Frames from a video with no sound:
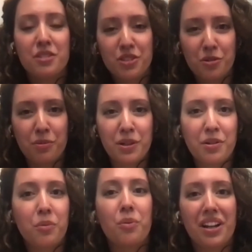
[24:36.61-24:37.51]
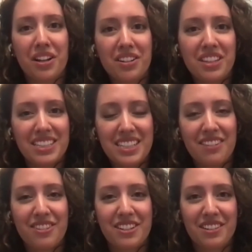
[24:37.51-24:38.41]
do be aware that
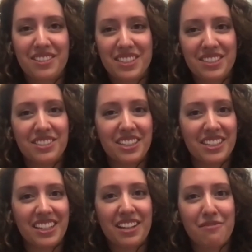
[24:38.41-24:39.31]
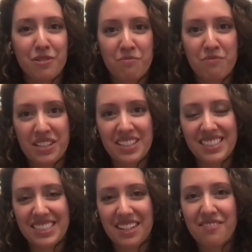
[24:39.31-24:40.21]
every now and then you're going to get roped into
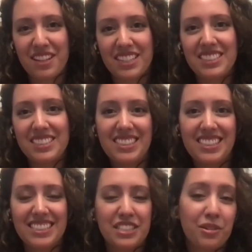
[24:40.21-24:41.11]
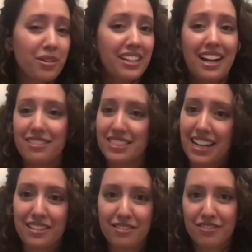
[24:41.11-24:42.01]
stuff that is totally
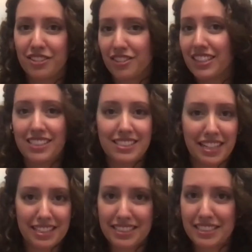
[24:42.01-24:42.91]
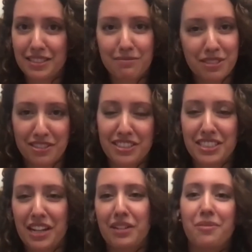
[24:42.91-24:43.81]
outside of your like design systems or
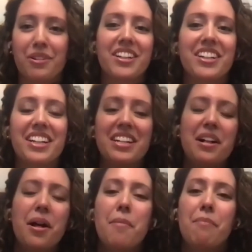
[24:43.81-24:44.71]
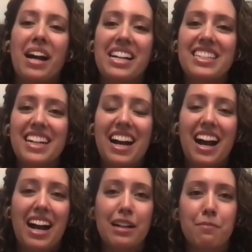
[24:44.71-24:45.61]
design work. But
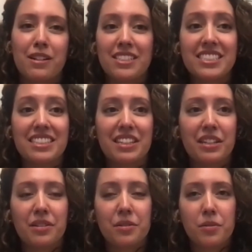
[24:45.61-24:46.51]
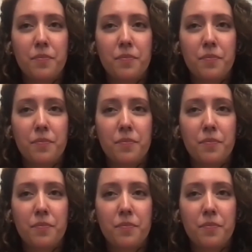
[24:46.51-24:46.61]
I personally